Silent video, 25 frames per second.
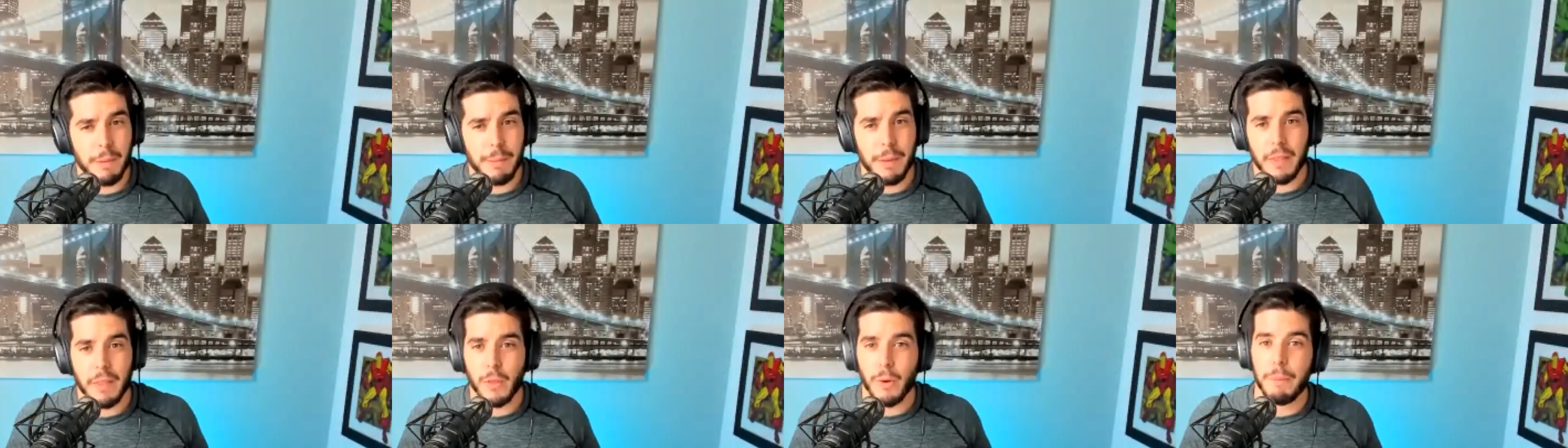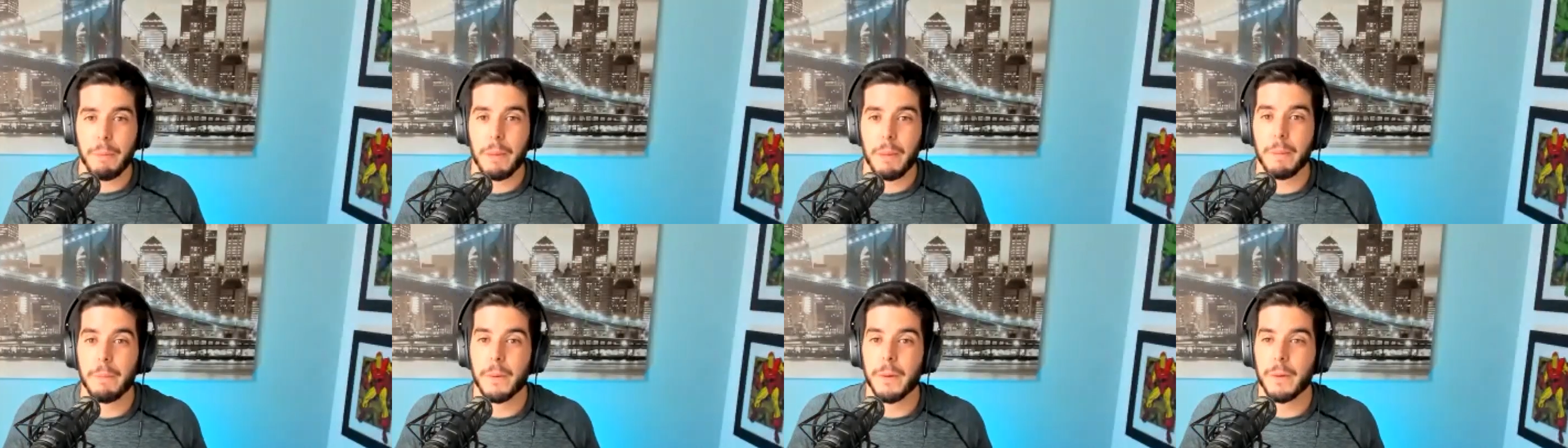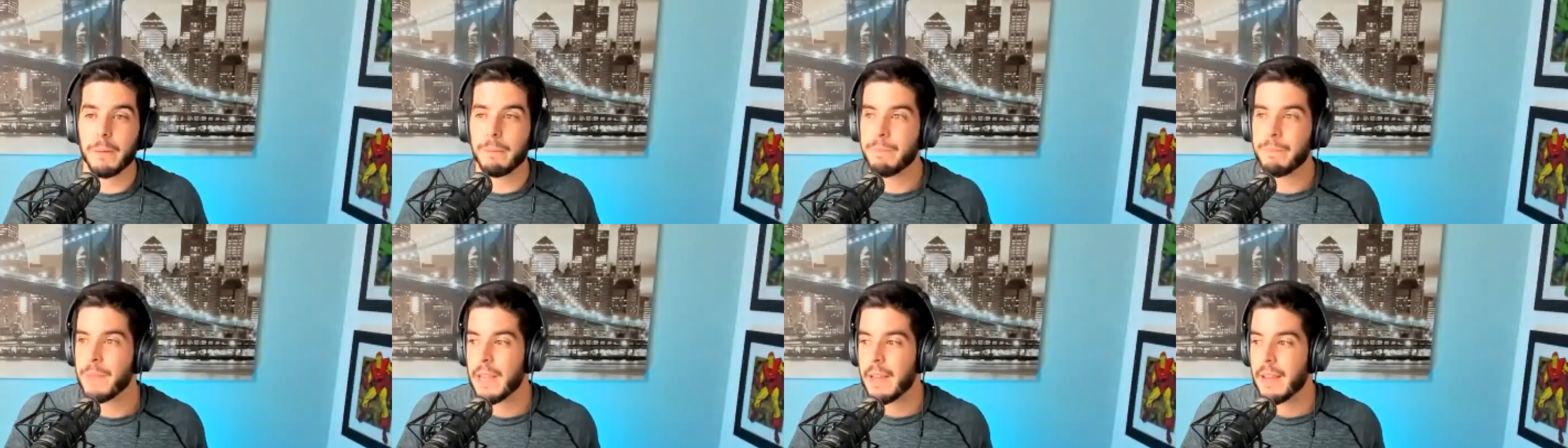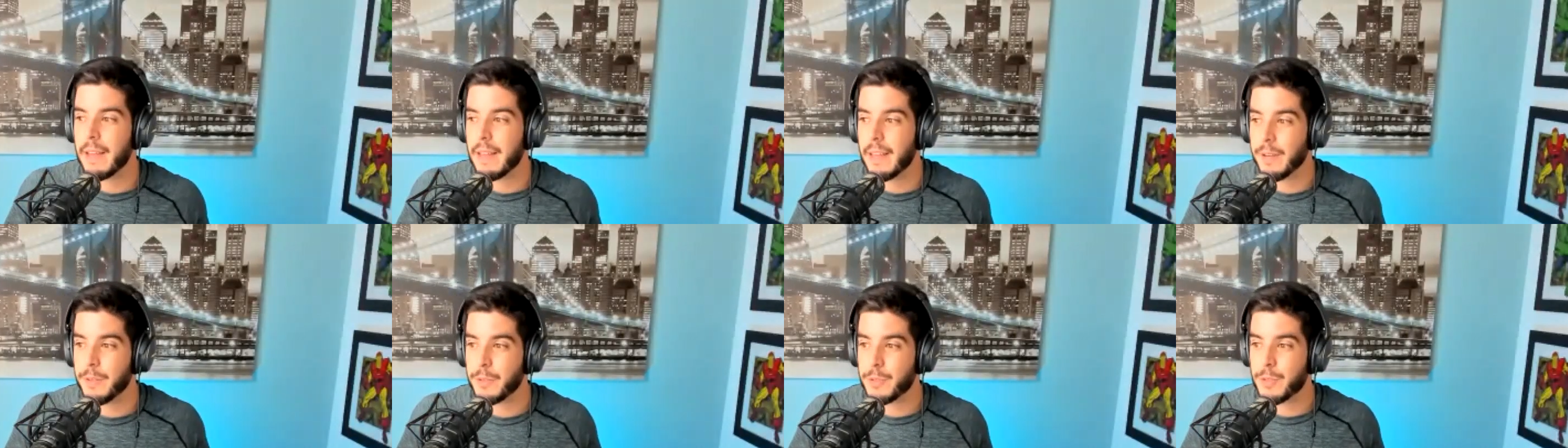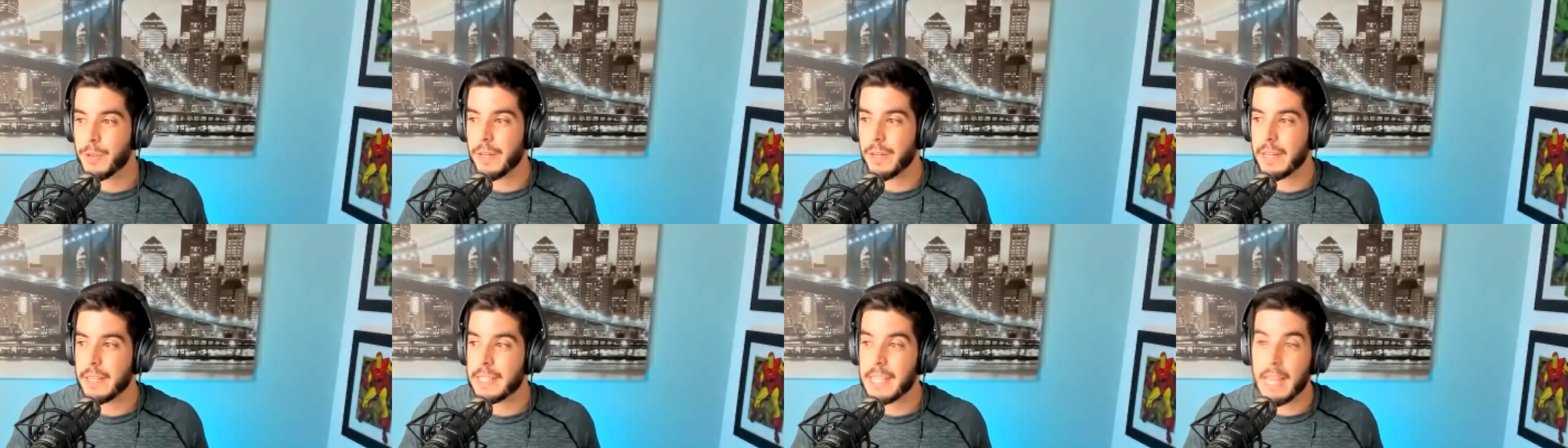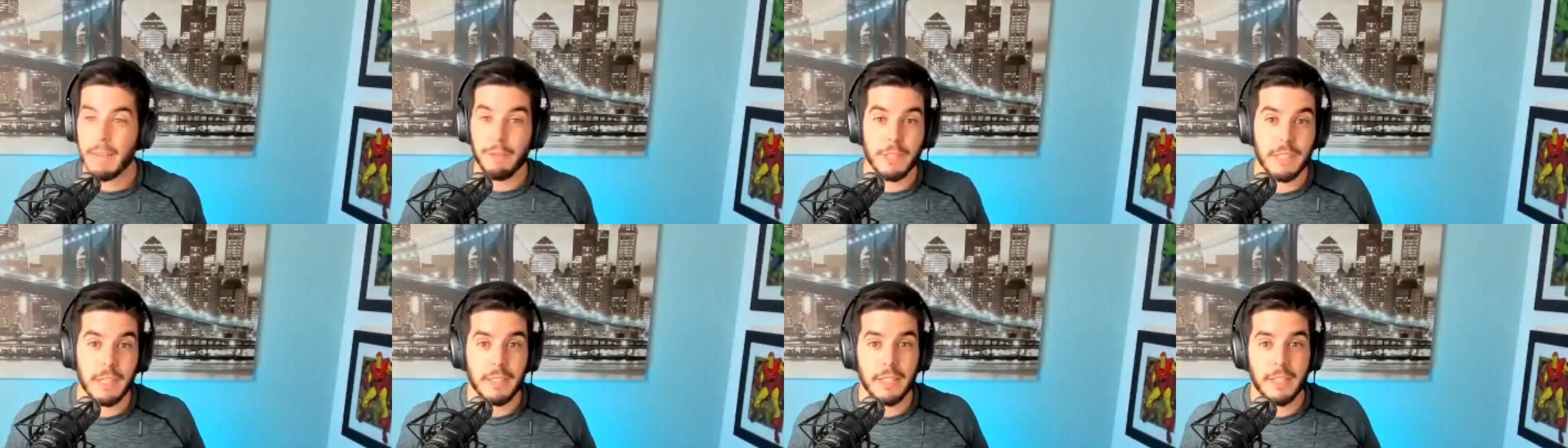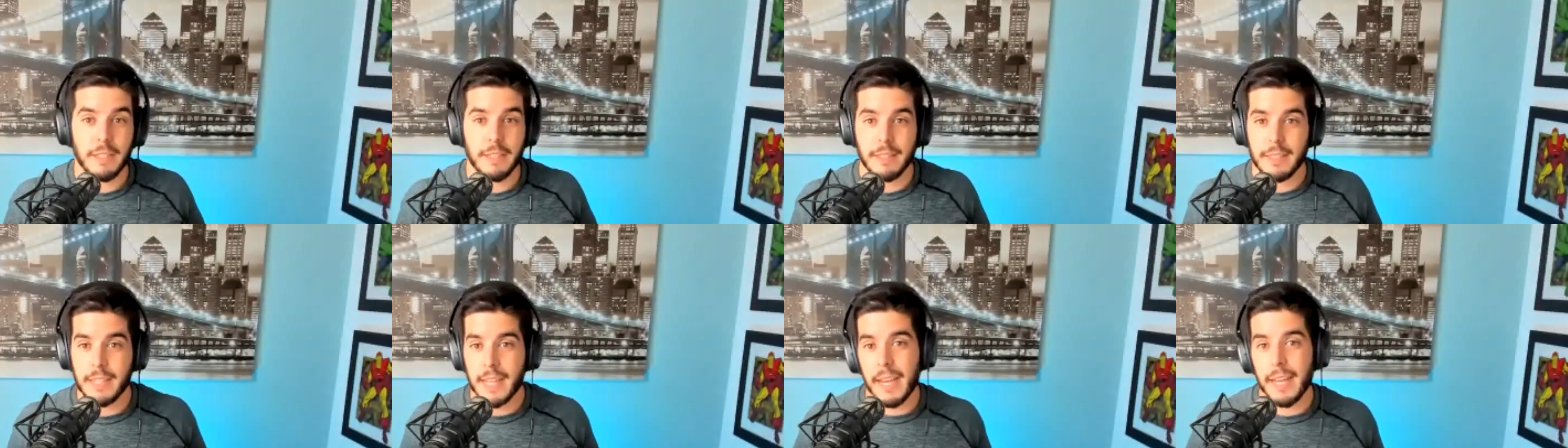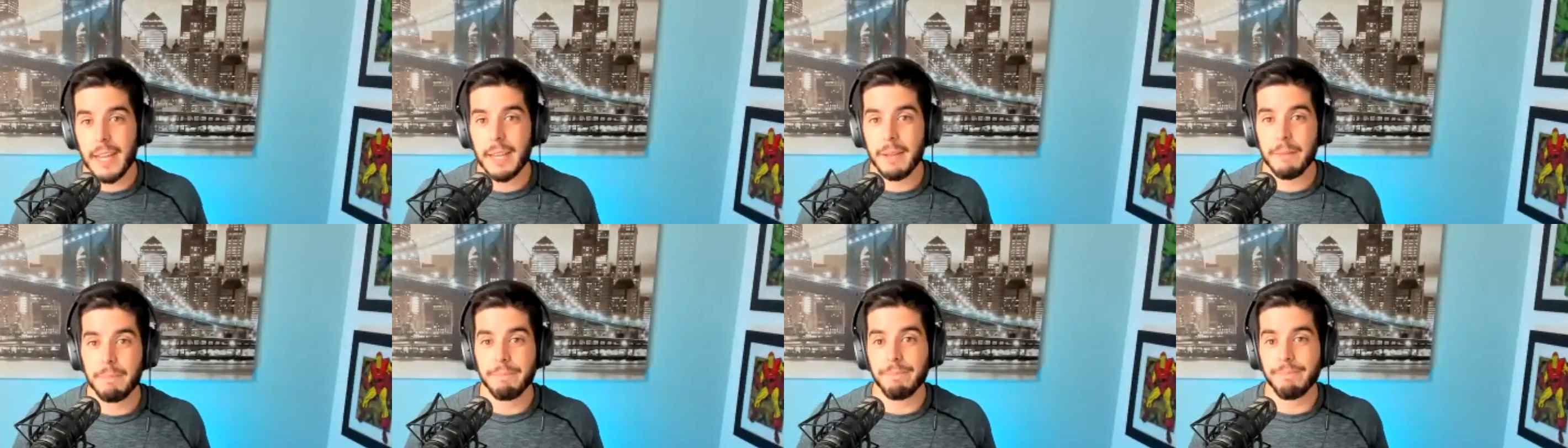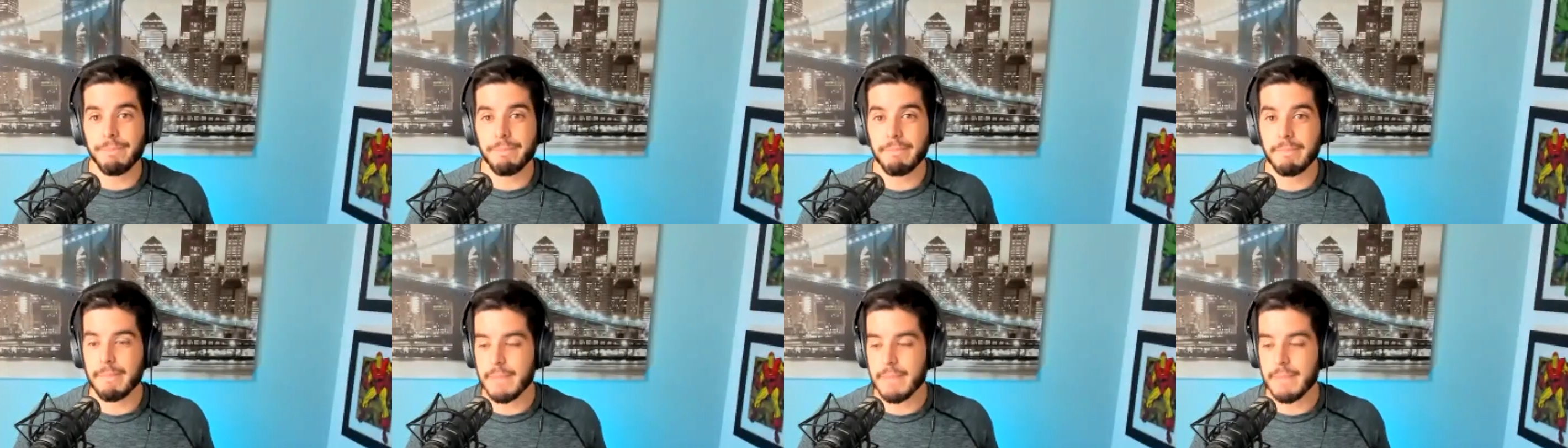by 3 people. It was going to save us a ton of time.